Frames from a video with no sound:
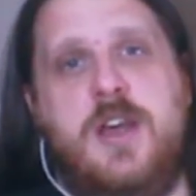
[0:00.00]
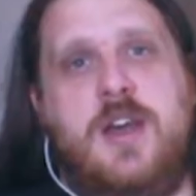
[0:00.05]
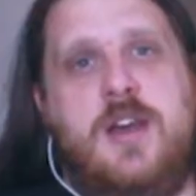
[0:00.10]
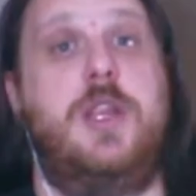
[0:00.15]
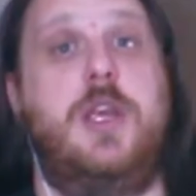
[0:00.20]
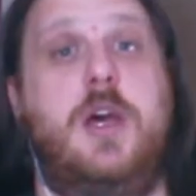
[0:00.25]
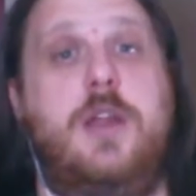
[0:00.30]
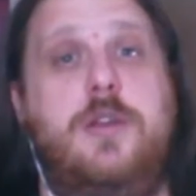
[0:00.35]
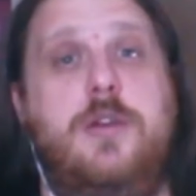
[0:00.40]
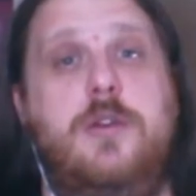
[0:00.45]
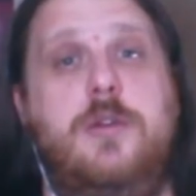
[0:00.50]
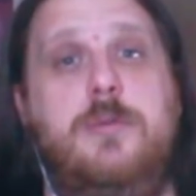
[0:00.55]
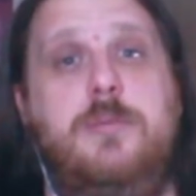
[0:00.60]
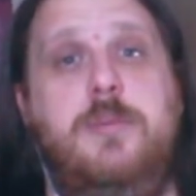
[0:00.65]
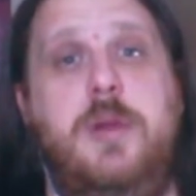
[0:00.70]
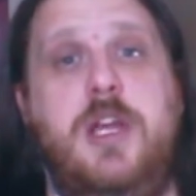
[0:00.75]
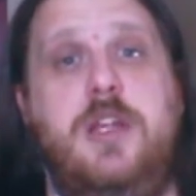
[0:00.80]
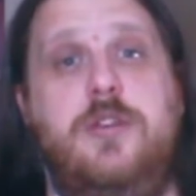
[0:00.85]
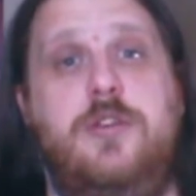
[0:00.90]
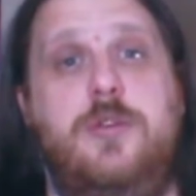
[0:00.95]
The other
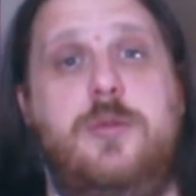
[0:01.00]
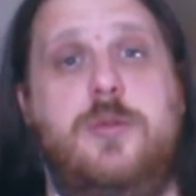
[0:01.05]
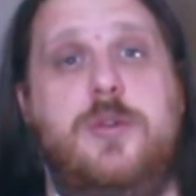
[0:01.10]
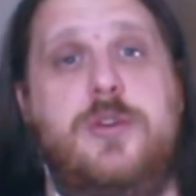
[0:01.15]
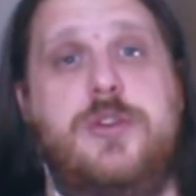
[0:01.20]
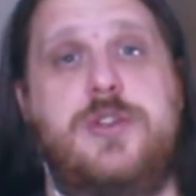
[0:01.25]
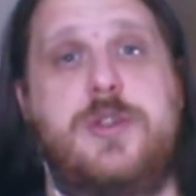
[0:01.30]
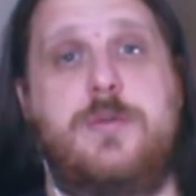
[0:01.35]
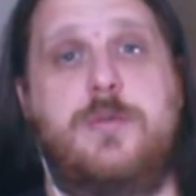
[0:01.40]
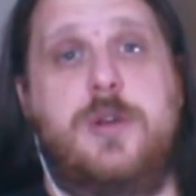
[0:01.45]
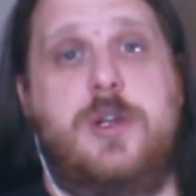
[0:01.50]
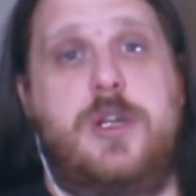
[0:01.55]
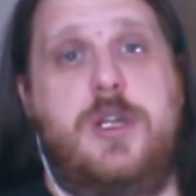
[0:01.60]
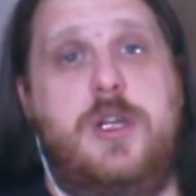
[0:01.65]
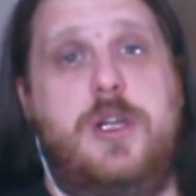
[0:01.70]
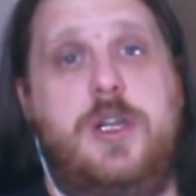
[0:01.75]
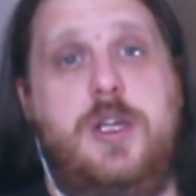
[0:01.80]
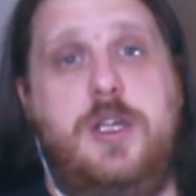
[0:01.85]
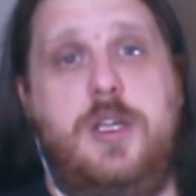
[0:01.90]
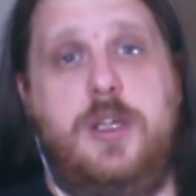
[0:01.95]
main tools that we're
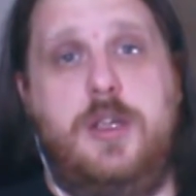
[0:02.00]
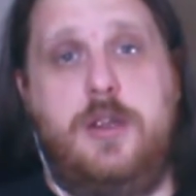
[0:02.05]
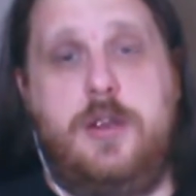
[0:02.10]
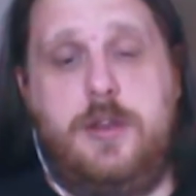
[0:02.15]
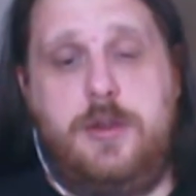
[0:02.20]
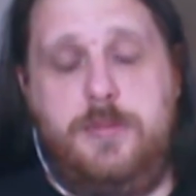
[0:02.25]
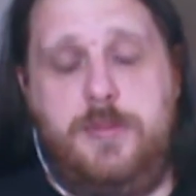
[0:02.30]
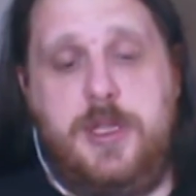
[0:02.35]
going to need to